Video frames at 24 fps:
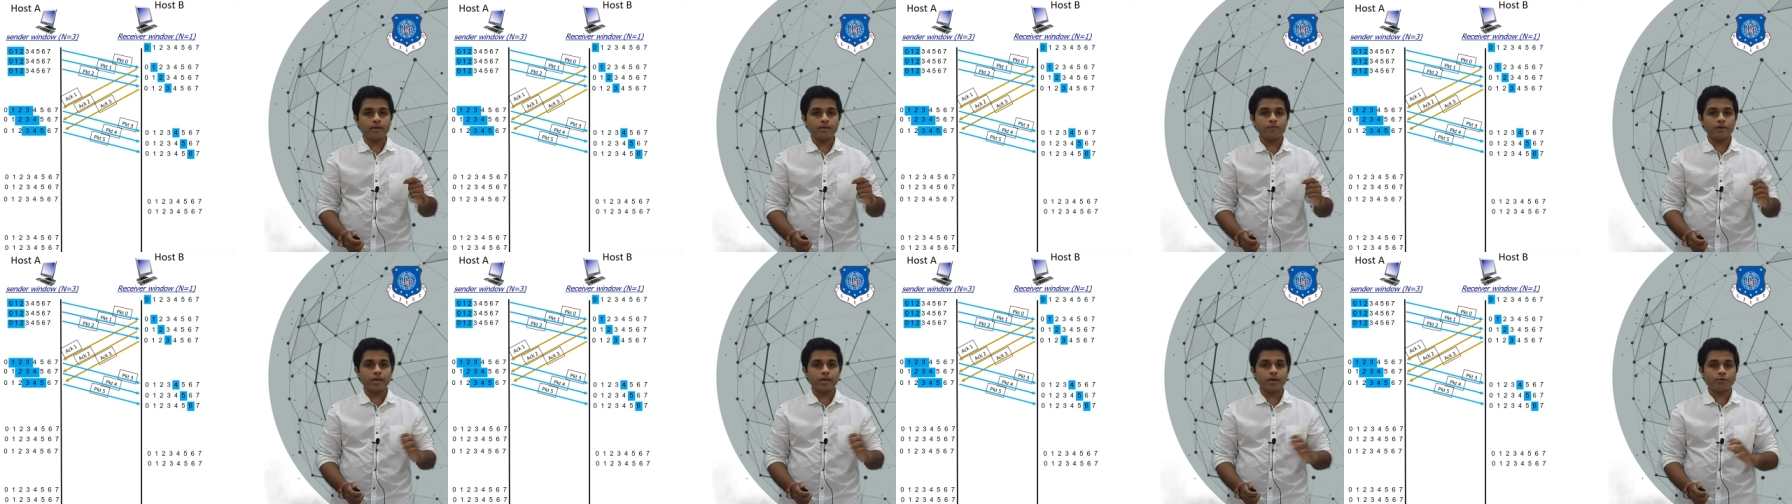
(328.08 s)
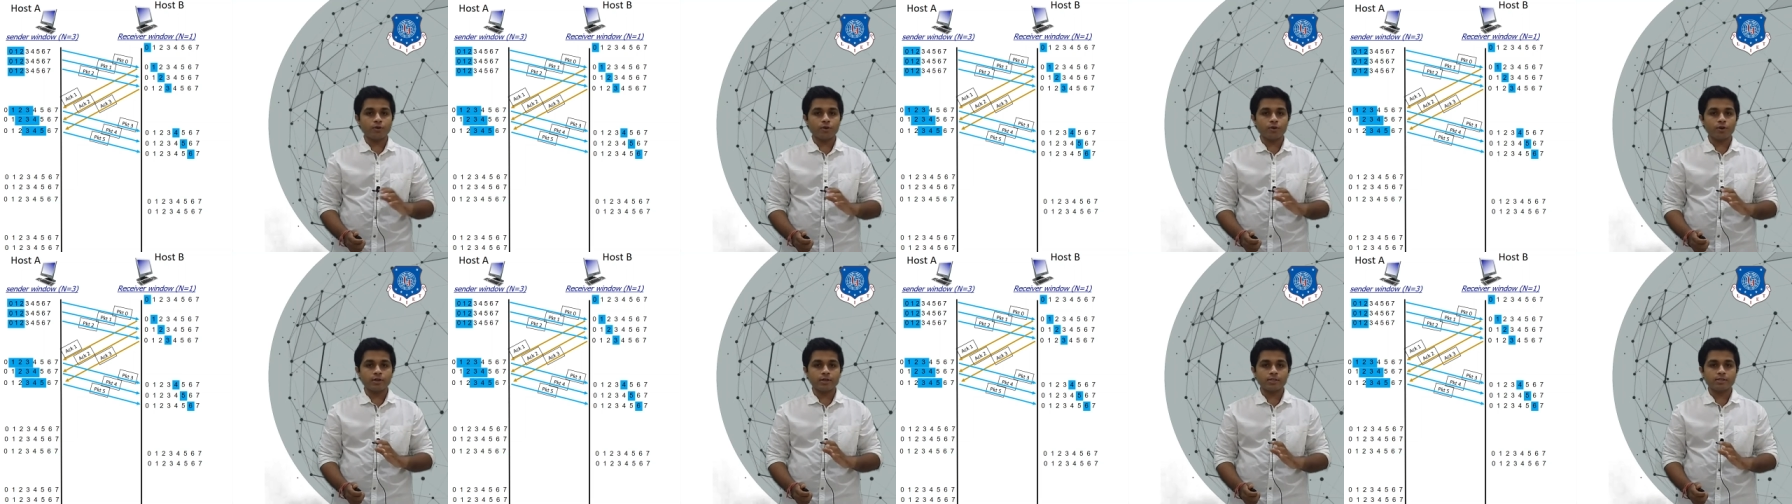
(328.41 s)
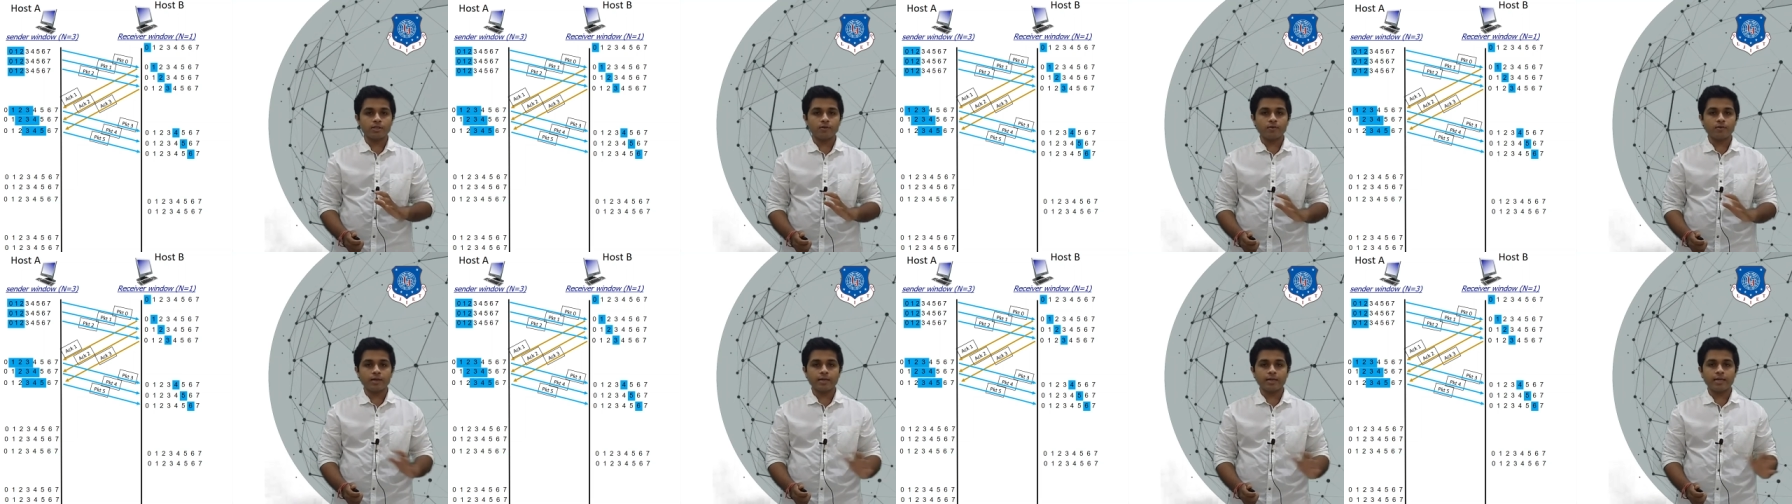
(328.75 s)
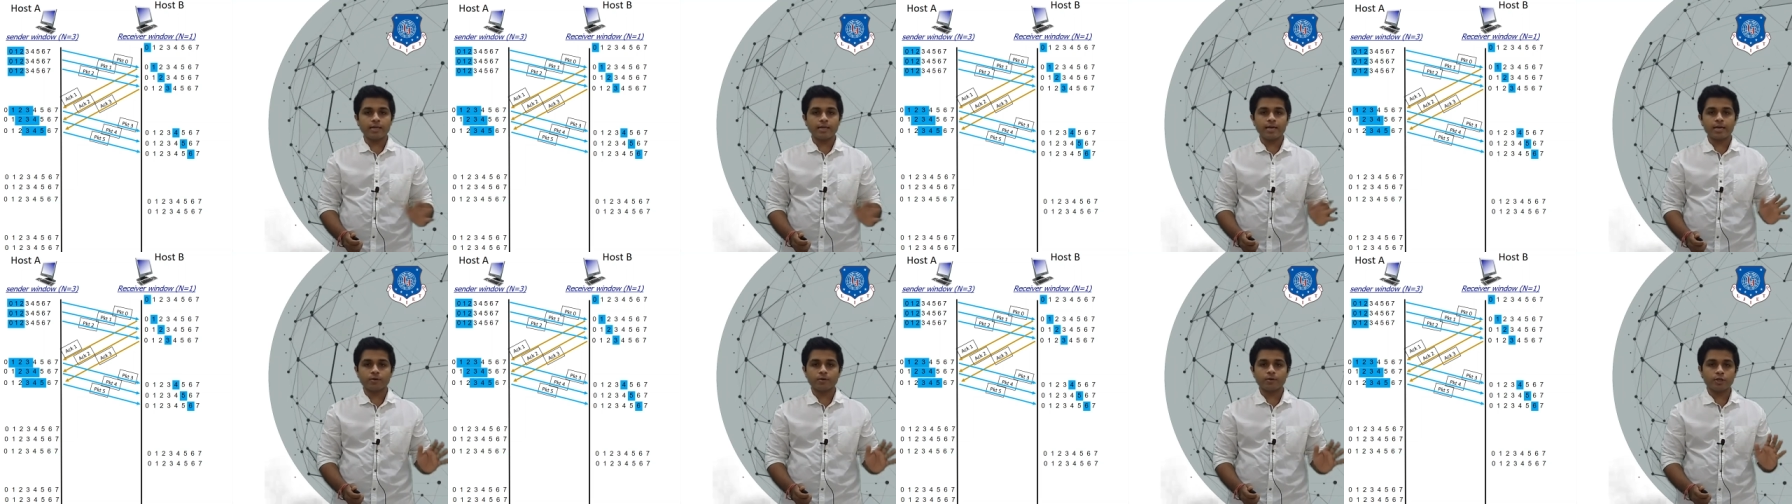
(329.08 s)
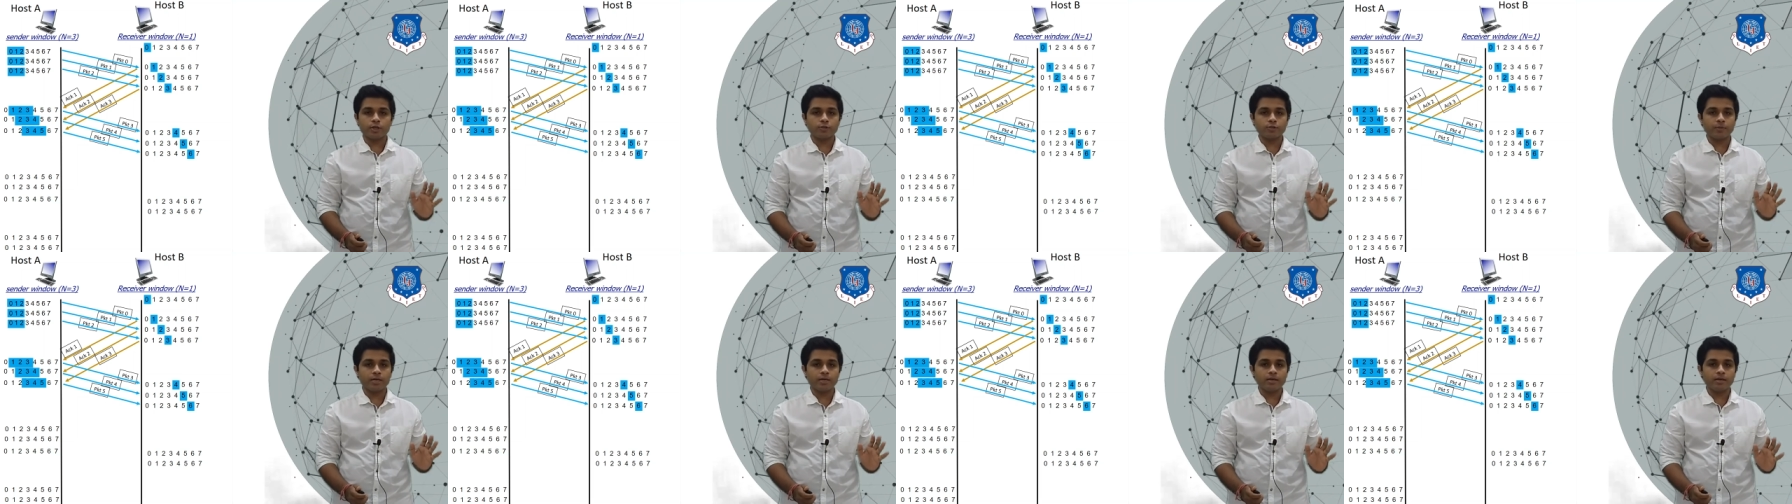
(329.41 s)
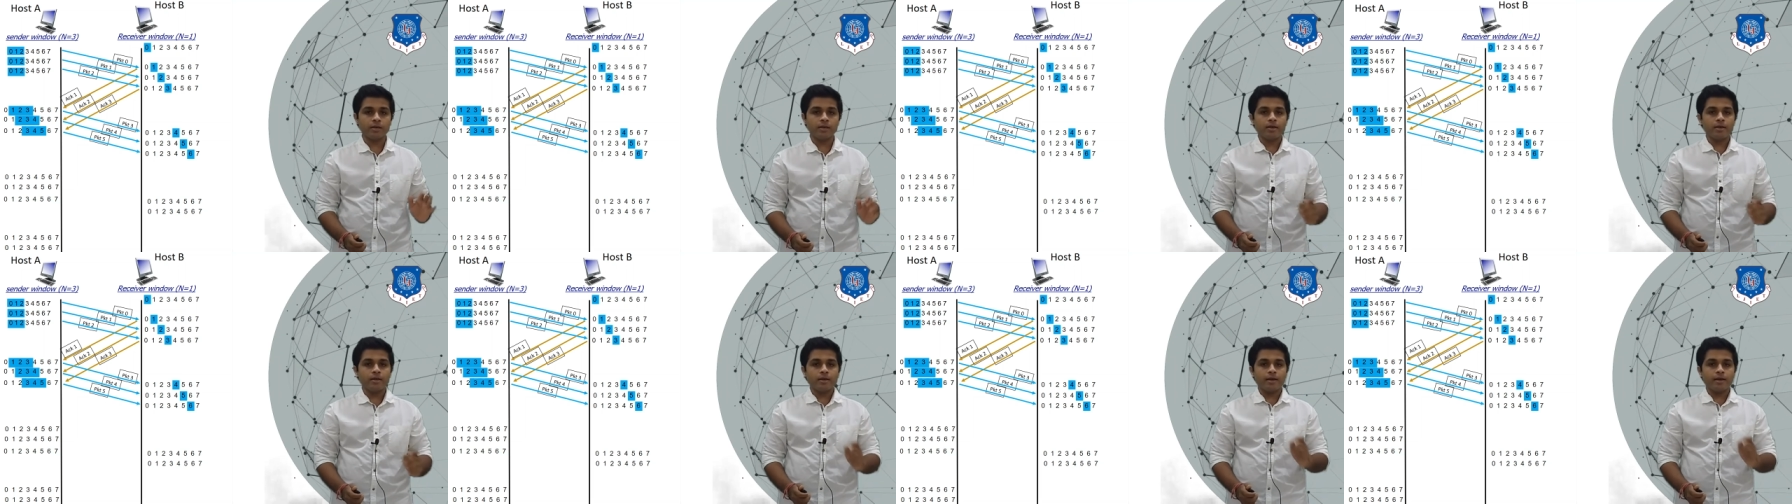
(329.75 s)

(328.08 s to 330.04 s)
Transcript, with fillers: We have not received any acknowledgement